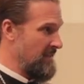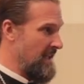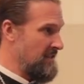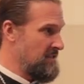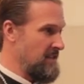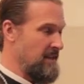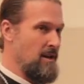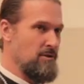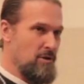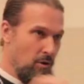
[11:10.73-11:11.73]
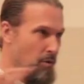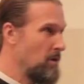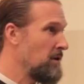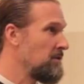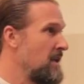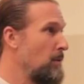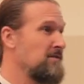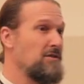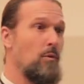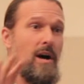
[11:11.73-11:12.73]
and sin to the whole world. He
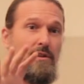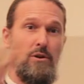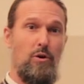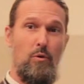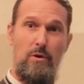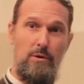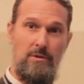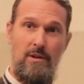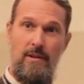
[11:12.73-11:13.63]
wants to wash the whole world.